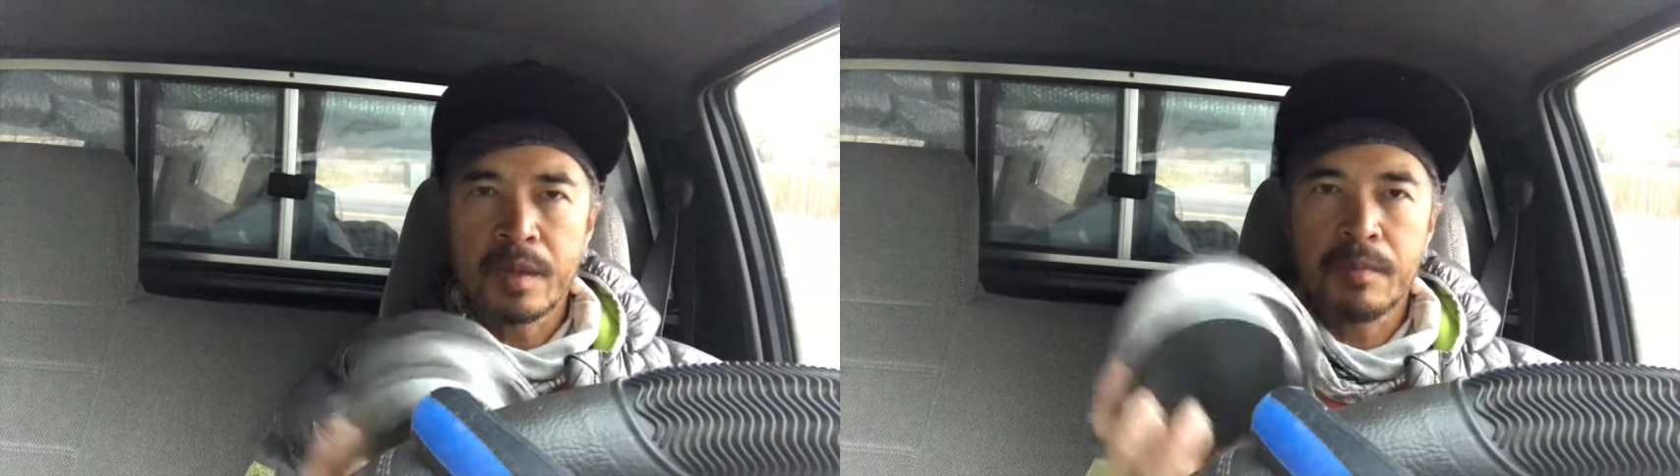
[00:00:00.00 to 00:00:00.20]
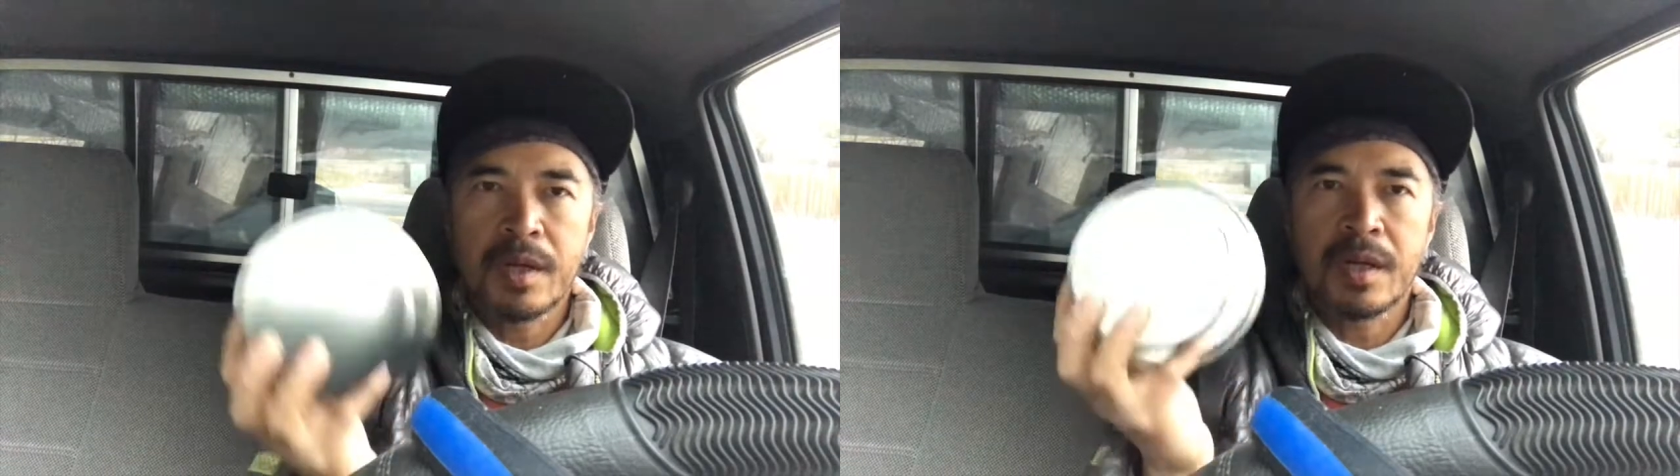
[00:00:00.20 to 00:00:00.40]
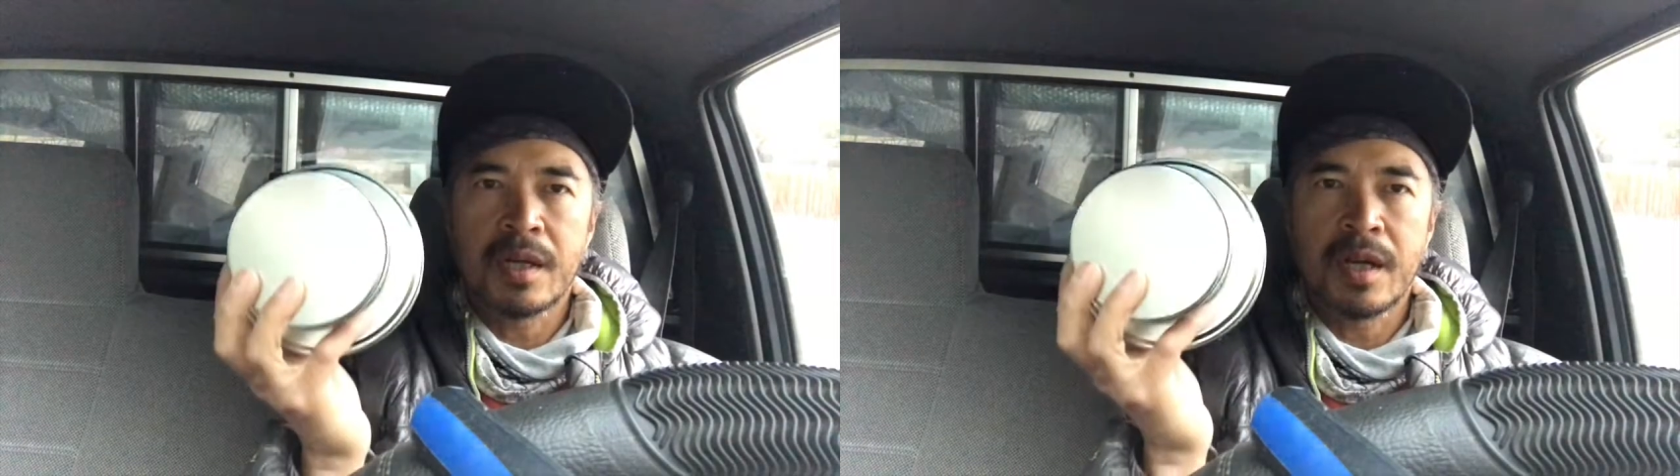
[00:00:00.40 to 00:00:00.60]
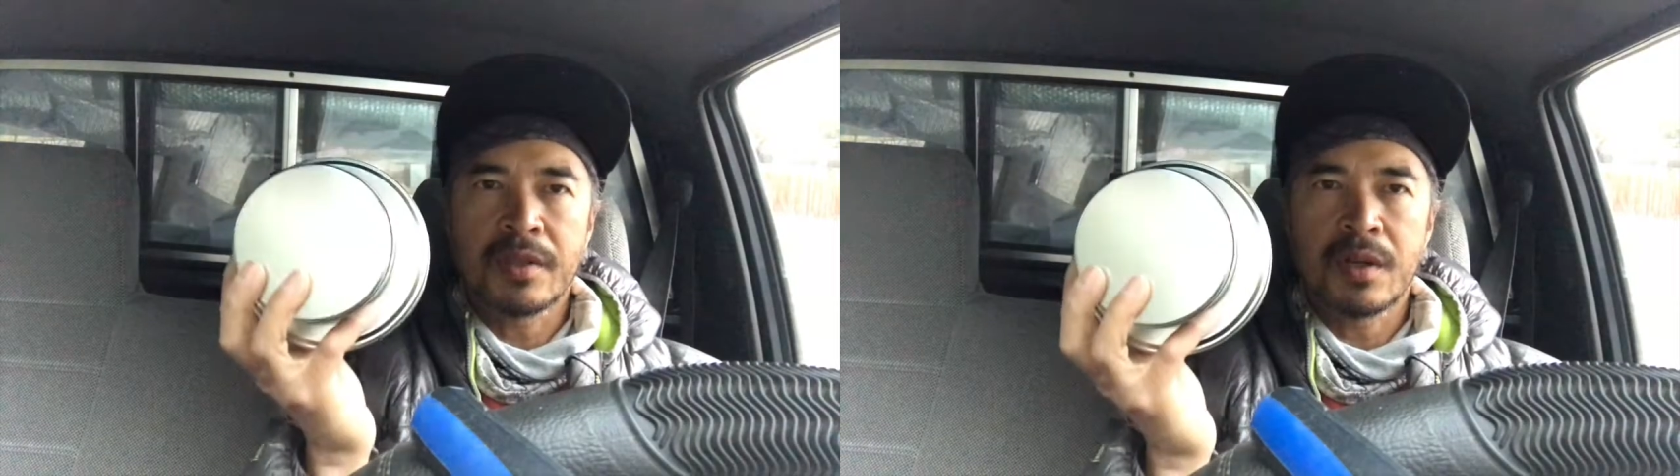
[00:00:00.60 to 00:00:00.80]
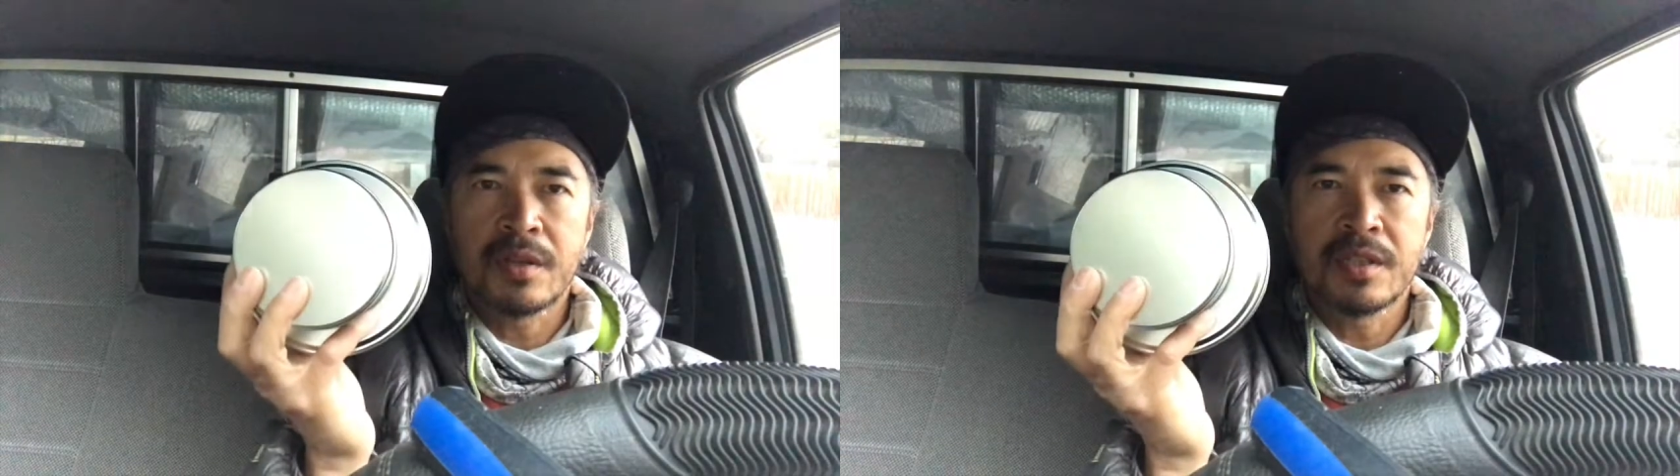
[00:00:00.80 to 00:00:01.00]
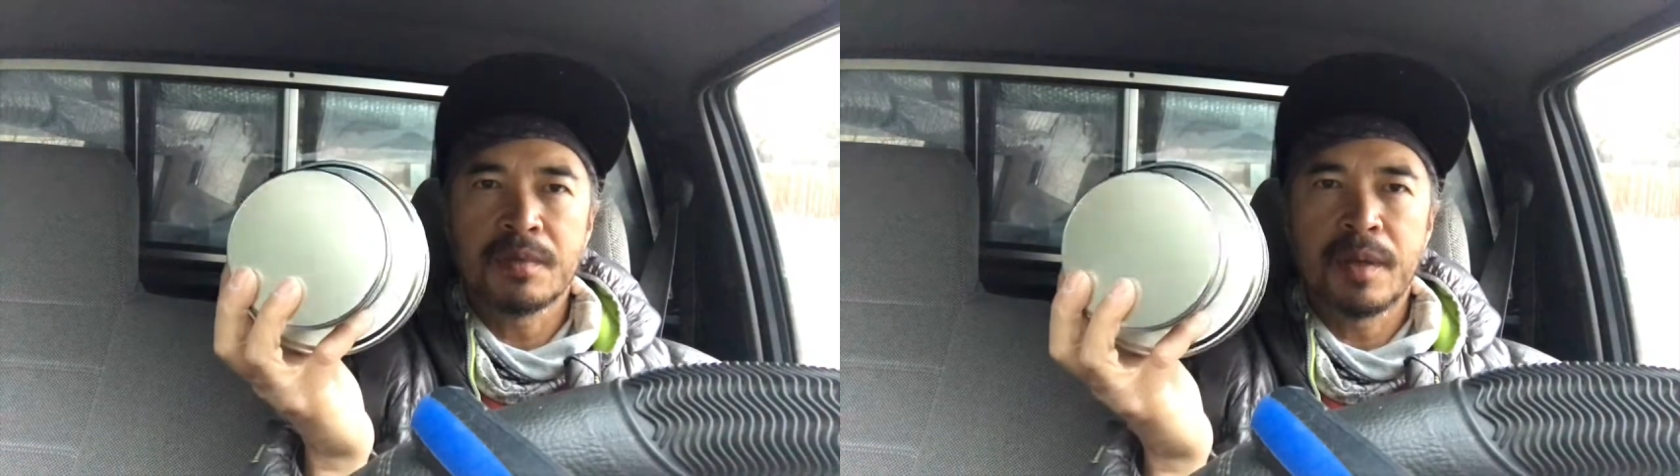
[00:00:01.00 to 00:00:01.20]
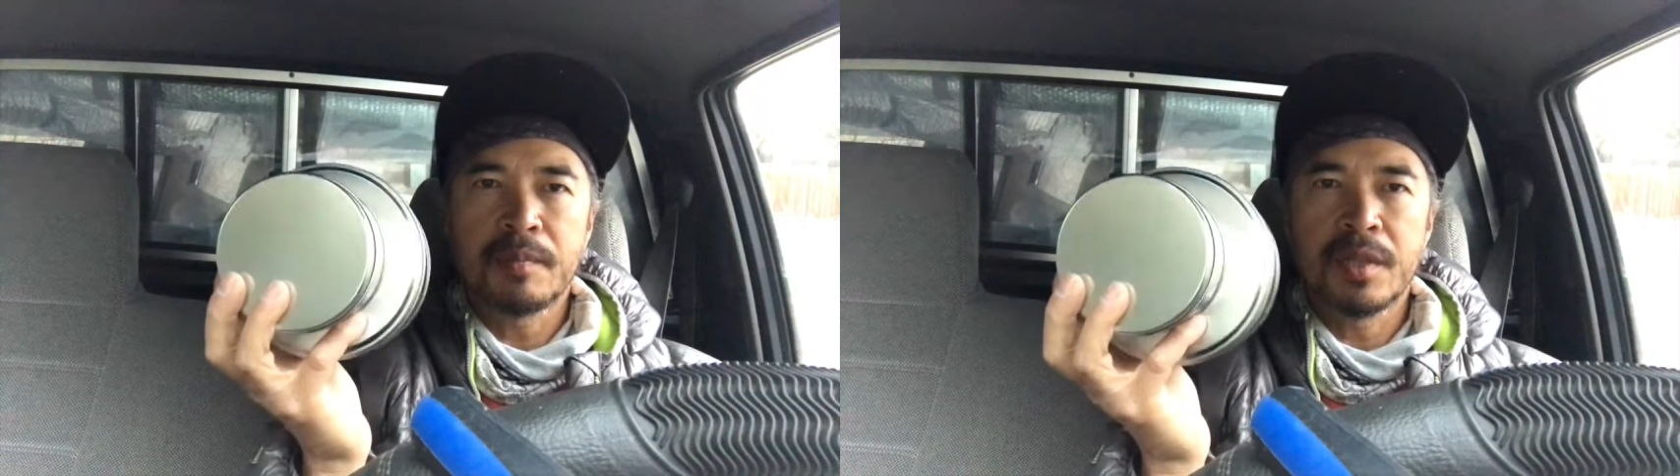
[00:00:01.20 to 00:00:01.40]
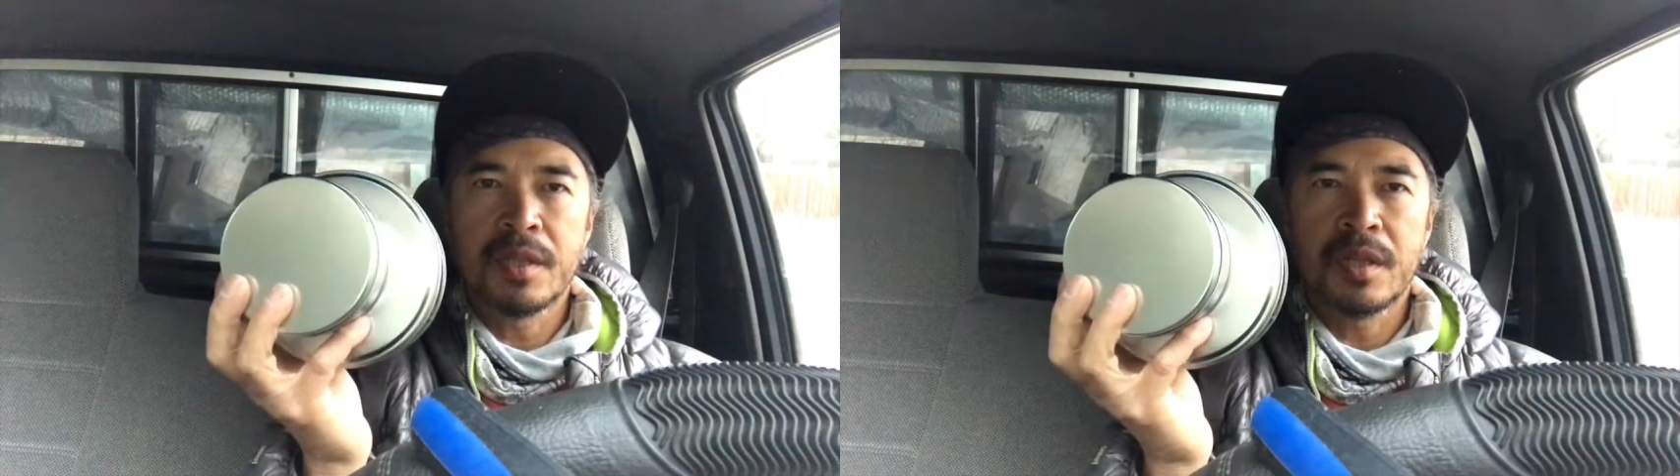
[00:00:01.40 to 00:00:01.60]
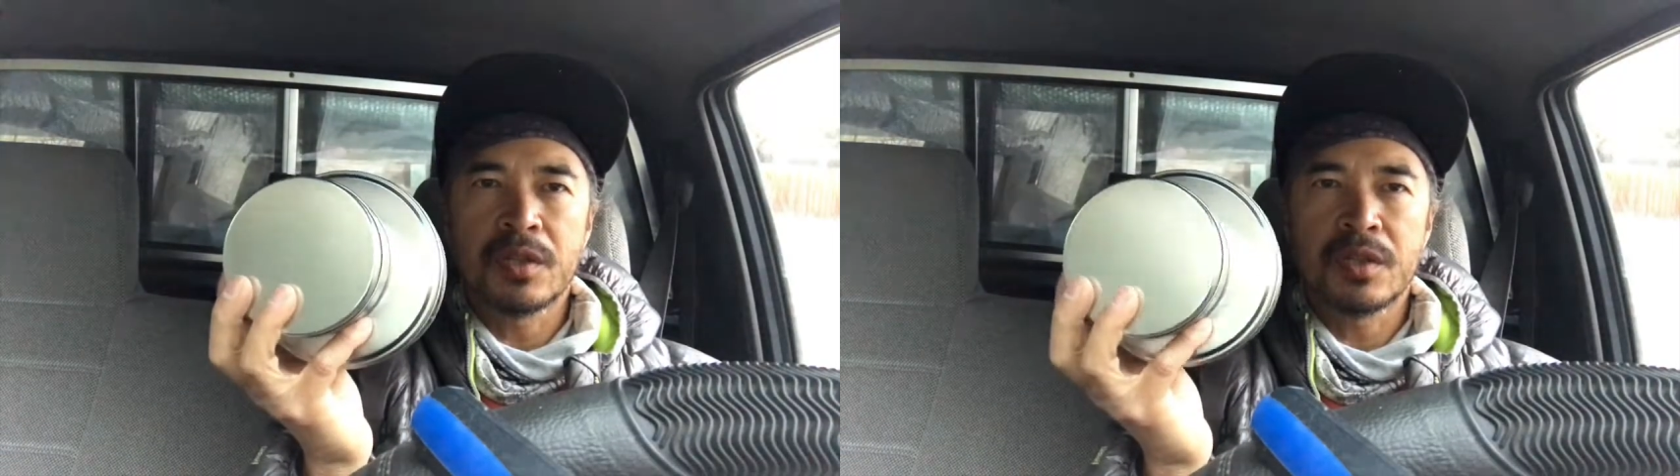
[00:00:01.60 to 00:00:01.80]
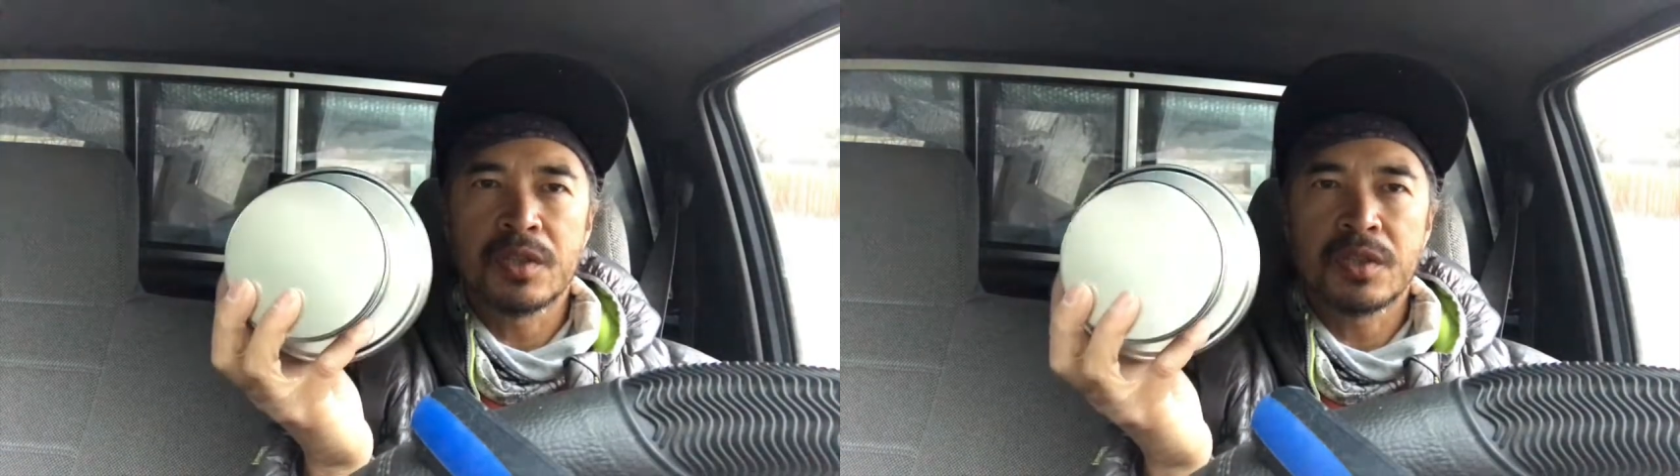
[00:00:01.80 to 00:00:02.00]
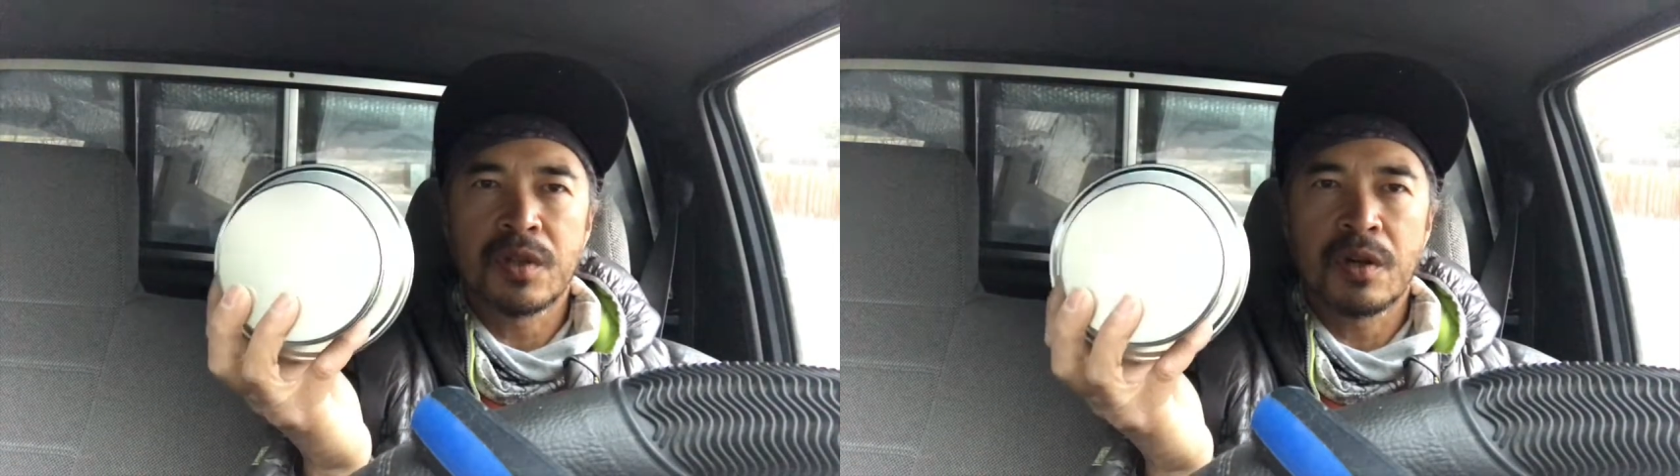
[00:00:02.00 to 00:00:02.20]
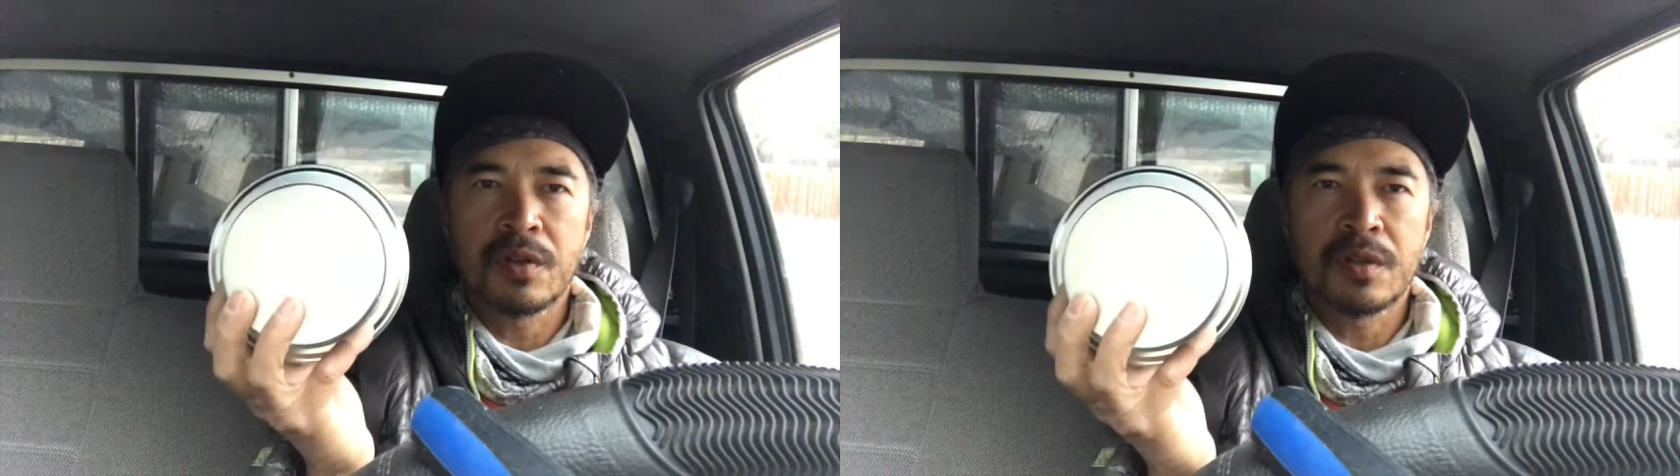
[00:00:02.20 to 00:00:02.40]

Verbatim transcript: but I thought this might be a good starter,